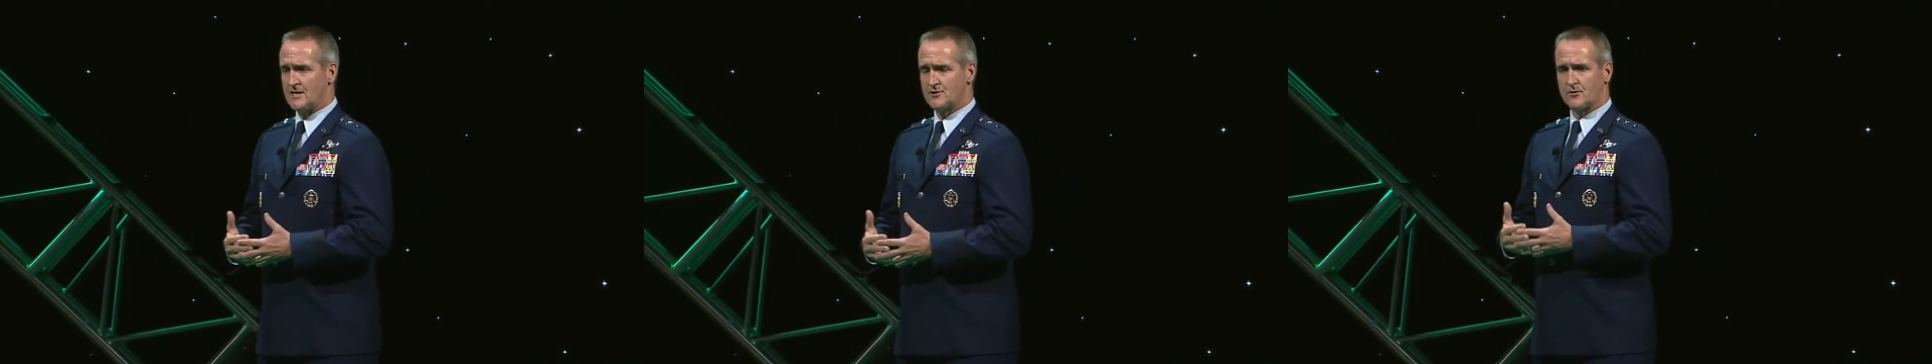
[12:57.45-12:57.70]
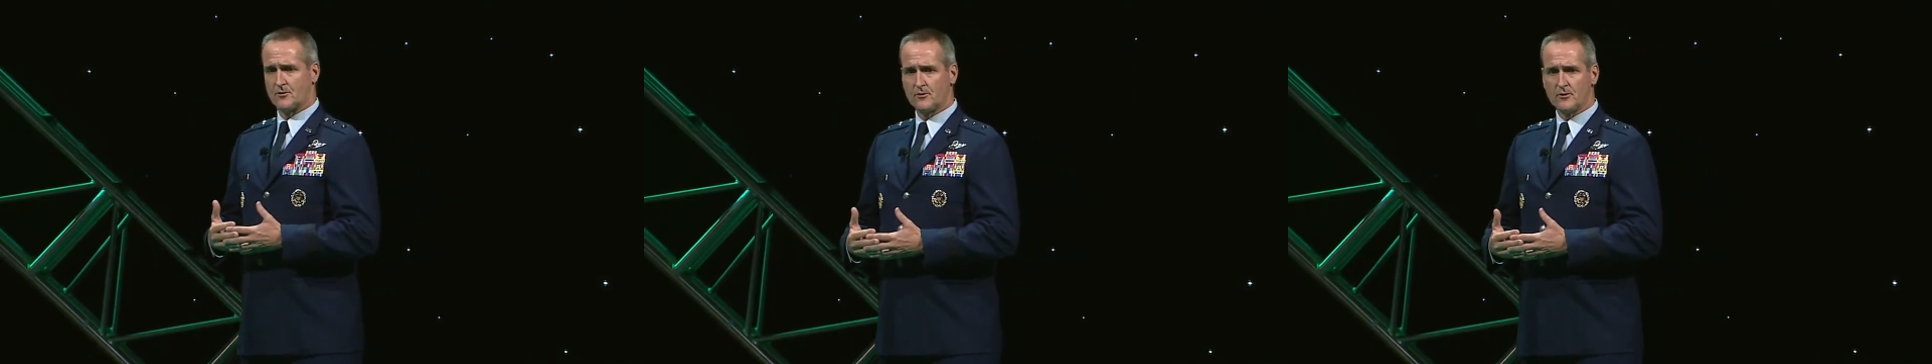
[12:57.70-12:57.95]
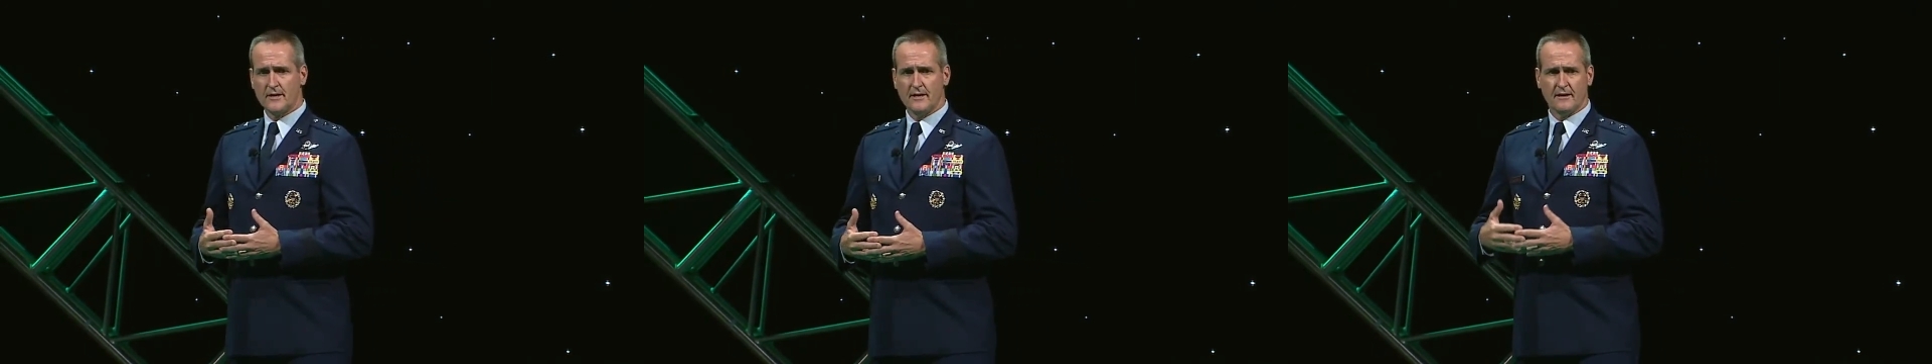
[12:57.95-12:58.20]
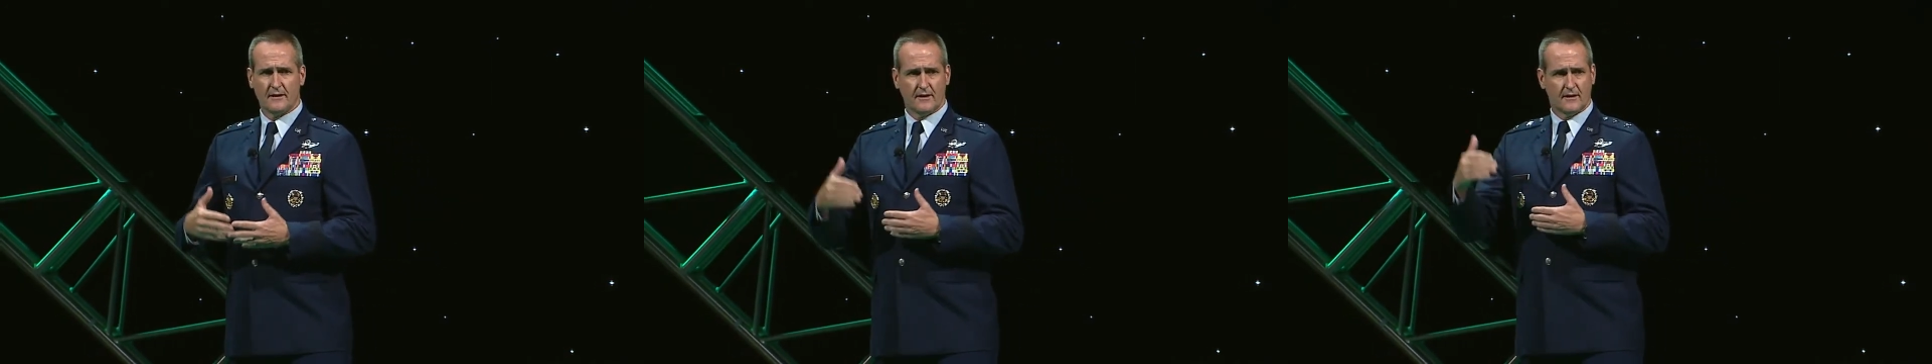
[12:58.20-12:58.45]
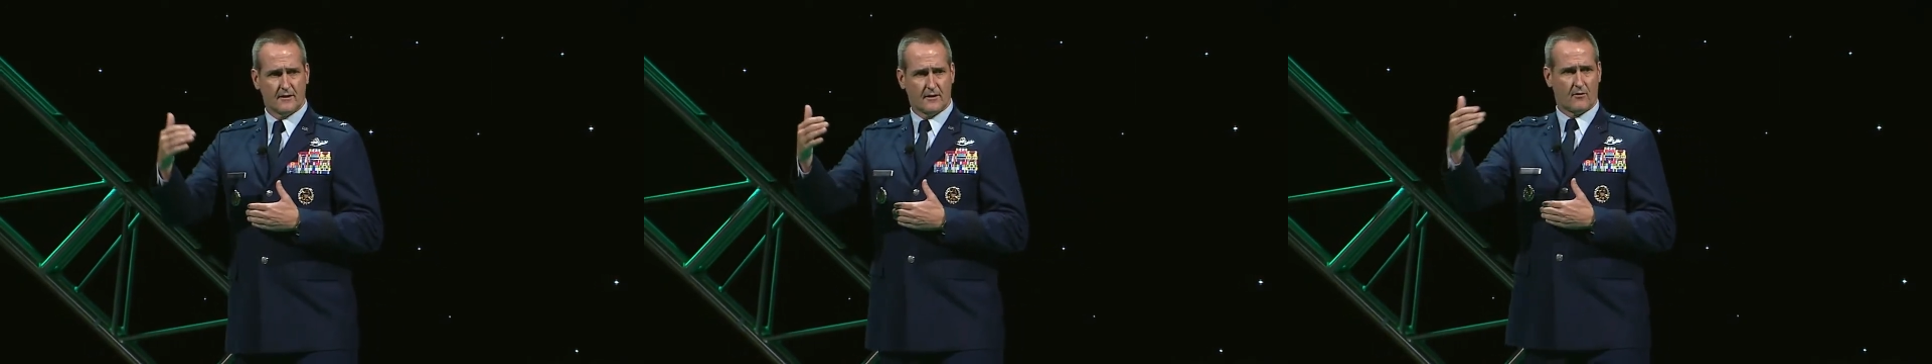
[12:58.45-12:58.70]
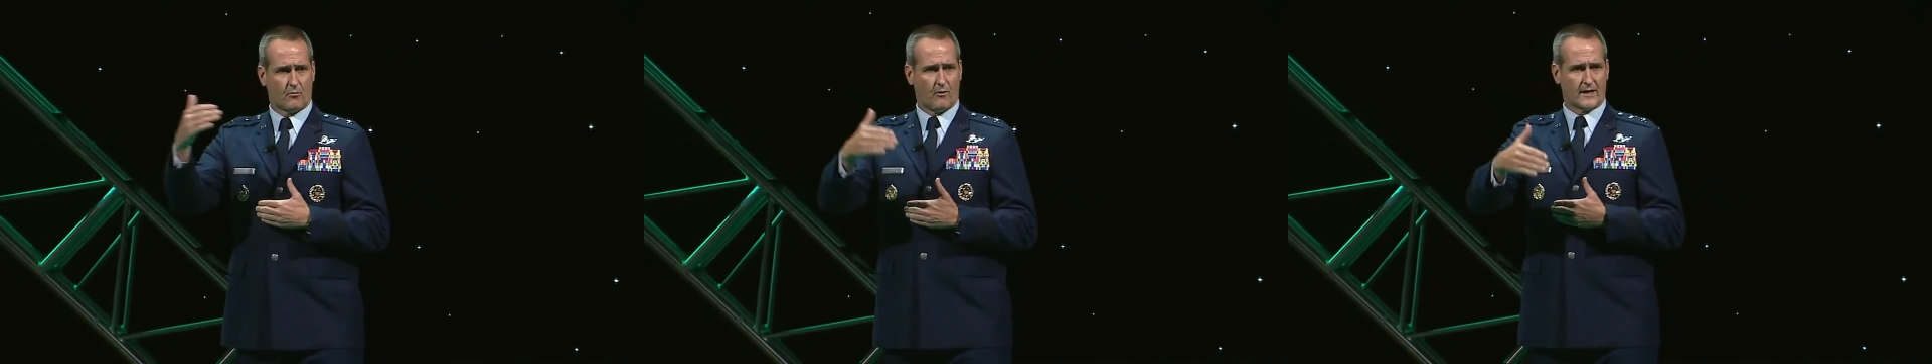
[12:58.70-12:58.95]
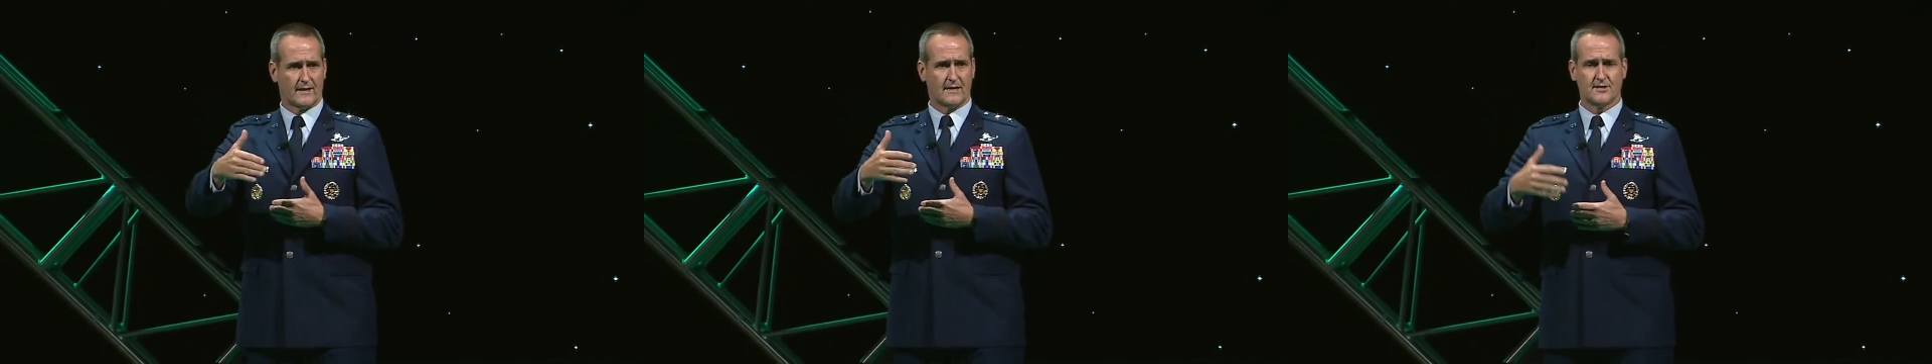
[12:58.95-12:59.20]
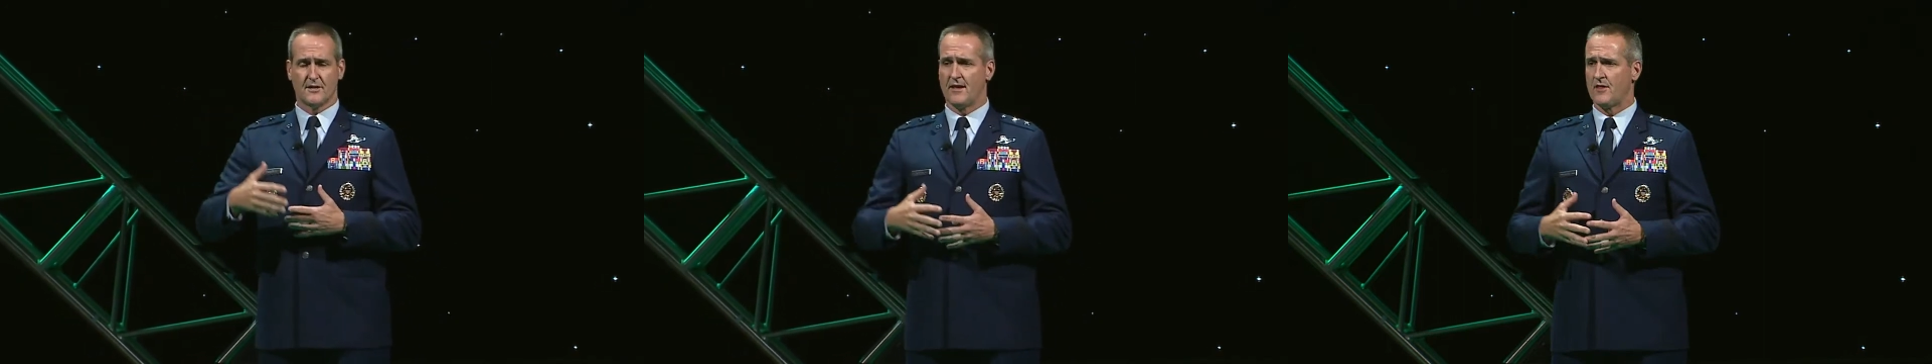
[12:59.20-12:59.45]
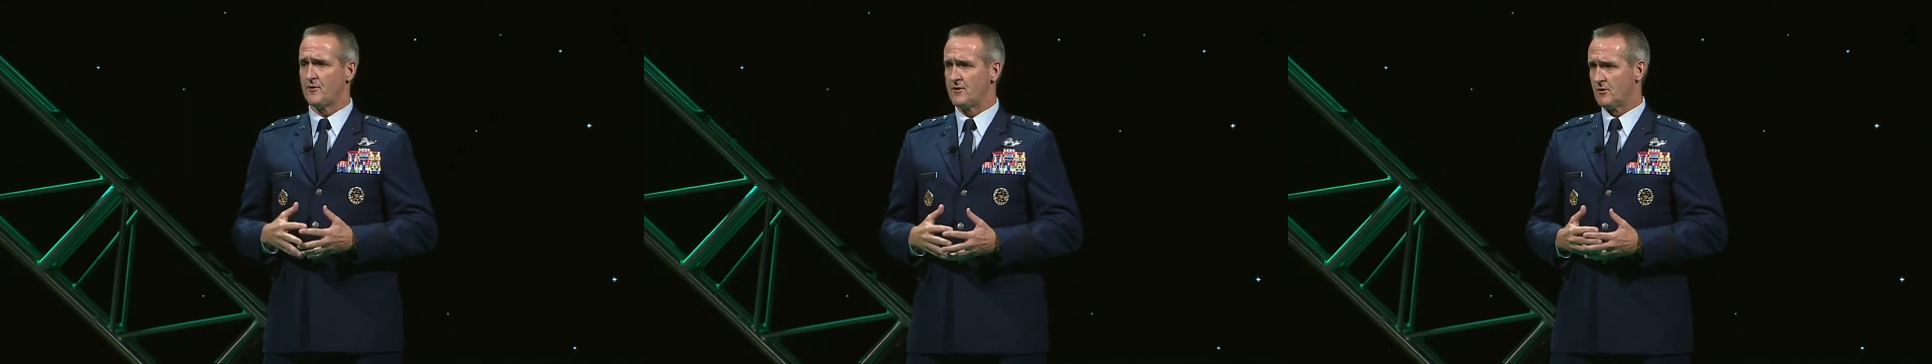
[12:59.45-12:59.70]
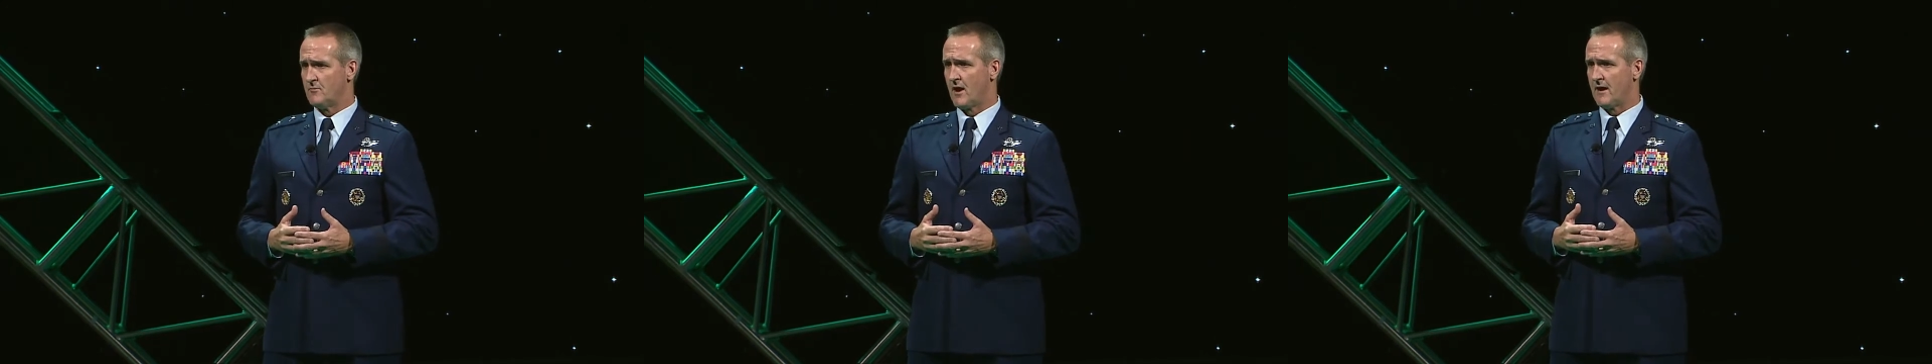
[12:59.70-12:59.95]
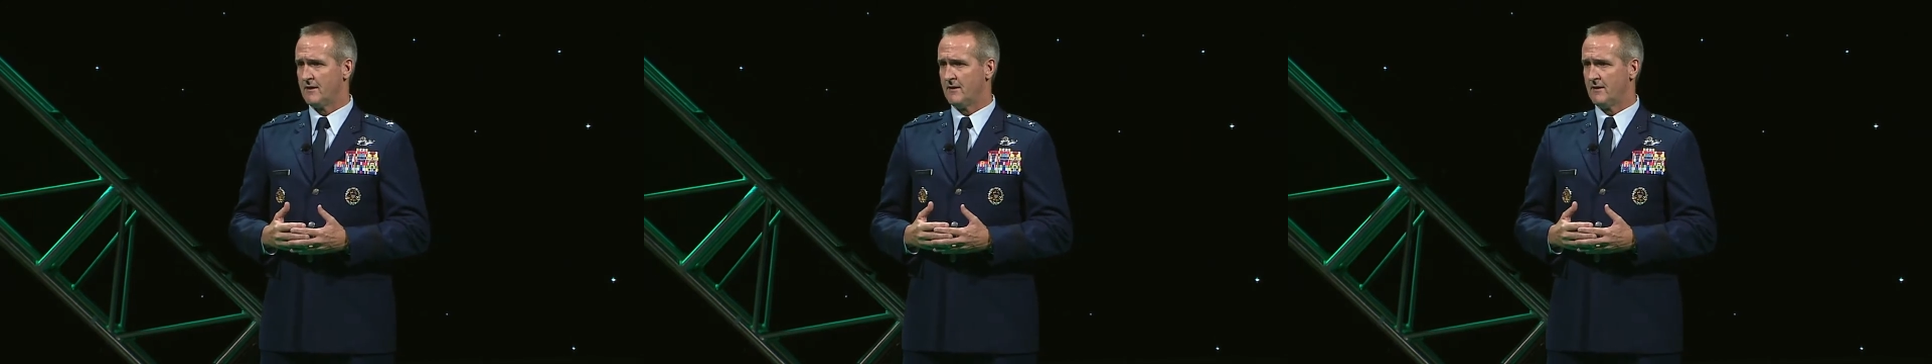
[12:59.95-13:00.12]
is early recognition that they're nearby.